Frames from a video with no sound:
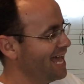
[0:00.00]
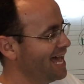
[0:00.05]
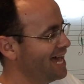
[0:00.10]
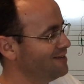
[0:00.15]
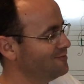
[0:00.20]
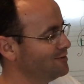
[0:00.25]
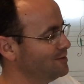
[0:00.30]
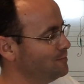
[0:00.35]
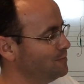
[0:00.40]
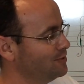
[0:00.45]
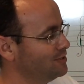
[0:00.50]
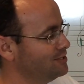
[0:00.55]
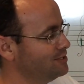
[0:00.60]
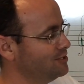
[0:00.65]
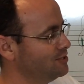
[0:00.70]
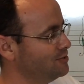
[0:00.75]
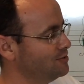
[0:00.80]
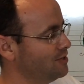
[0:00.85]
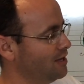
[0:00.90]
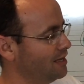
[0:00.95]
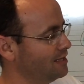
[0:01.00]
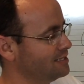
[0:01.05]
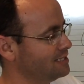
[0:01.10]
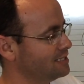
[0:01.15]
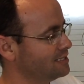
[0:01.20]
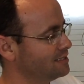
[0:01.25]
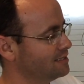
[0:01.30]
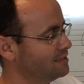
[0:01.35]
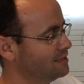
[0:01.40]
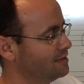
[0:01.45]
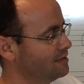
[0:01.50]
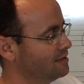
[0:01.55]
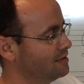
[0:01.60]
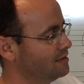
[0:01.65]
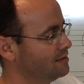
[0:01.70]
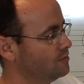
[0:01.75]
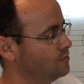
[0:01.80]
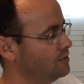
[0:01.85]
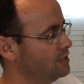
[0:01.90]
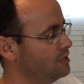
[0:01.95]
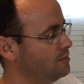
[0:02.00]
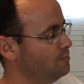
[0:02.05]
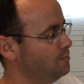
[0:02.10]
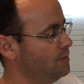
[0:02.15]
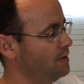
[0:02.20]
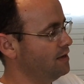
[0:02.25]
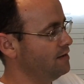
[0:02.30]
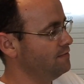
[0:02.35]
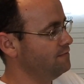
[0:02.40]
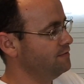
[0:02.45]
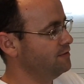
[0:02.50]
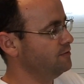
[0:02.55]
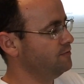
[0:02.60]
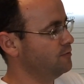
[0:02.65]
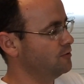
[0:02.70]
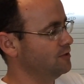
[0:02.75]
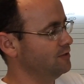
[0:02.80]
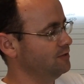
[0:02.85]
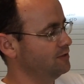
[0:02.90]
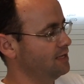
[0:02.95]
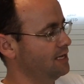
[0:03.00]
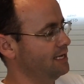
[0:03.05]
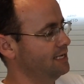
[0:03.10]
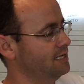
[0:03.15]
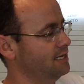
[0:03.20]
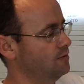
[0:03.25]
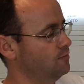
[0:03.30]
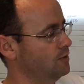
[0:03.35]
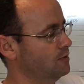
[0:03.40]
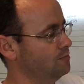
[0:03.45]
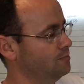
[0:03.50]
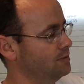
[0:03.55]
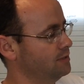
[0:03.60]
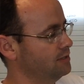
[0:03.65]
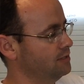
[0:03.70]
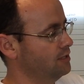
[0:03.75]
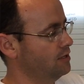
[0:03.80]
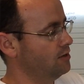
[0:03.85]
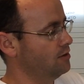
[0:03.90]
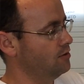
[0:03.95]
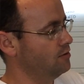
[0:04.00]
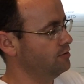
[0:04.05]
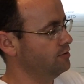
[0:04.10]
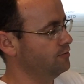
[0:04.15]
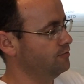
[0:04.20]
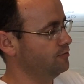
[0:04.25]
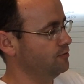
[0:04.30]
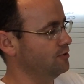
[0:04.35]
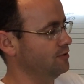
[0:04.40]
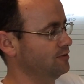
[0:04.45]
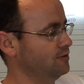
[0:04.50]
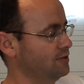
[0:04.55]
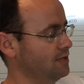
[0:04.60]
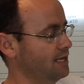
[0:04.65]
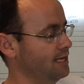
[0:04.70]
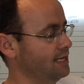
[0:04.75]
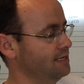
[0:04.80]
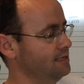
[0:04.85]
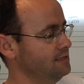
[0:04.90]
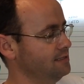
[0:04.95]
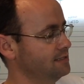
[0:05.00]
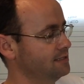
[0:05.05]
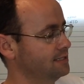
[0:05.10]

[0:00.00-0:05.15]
And we put 2 dots, one above the 4th line and one below the 4th line.